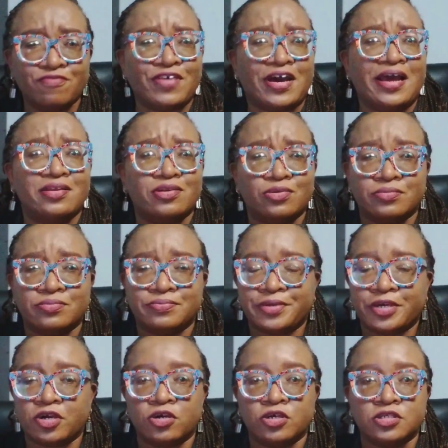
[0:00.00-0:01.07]
value
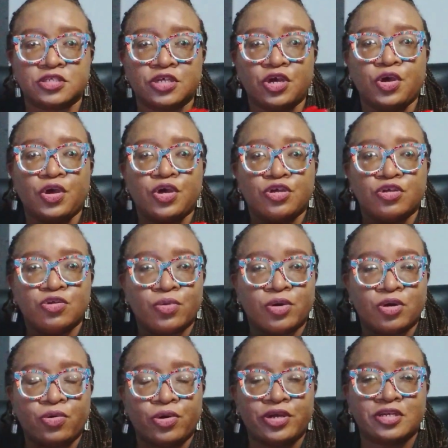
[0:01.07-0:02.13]
because you are
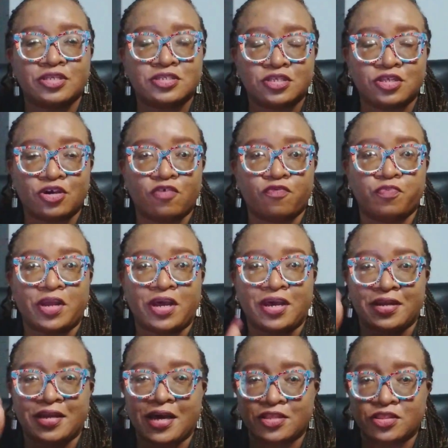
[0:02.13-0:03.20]
going into the
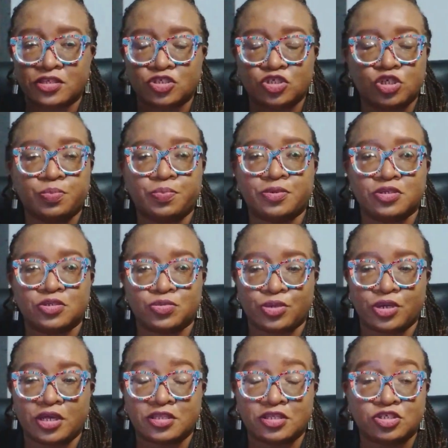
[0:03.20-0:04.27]
off-plan at the cheapest
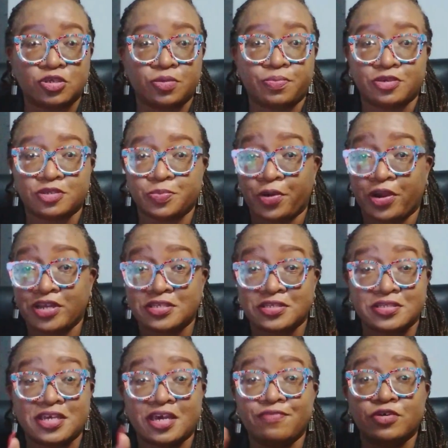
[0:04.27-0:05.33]
price
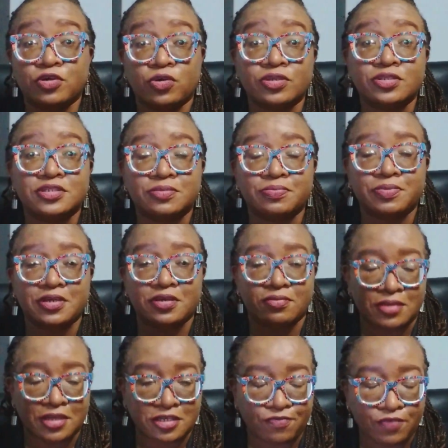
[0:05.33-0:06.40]
it's ever going to be.
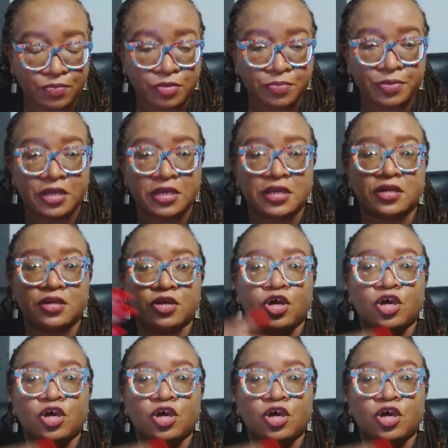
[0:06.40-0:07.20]
That's from the beginning.